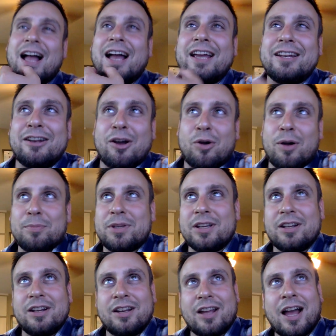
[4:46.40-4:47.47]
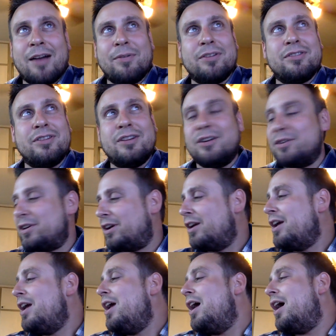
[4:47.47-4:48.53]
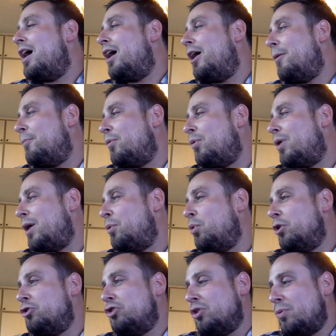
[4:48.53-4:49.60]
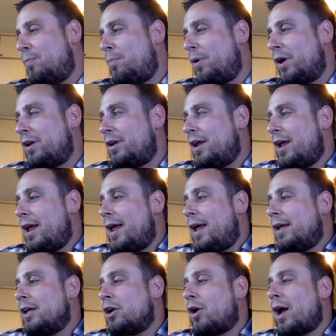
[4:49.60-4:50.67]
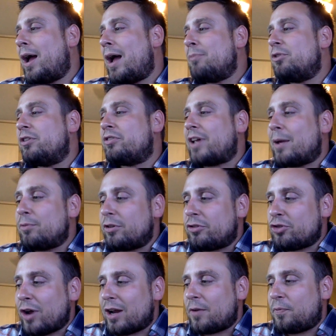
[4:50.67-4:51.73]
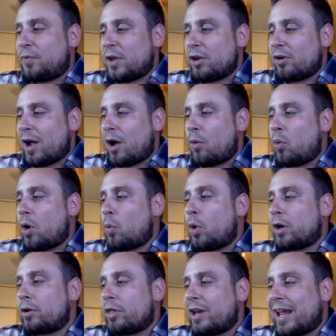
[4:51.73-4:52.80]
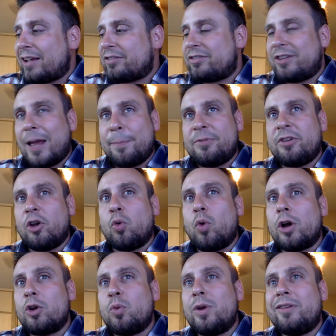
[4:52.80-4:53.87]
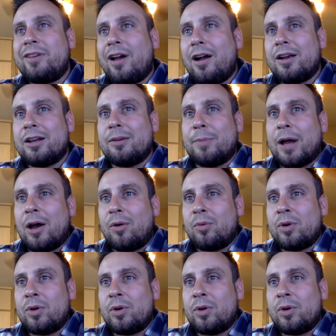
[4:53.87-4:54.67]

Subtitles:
I know, I'm kidding. Obviously, you don't care. Why would you? But I'm just trying to figure out what are the next steps here. What are we talking about?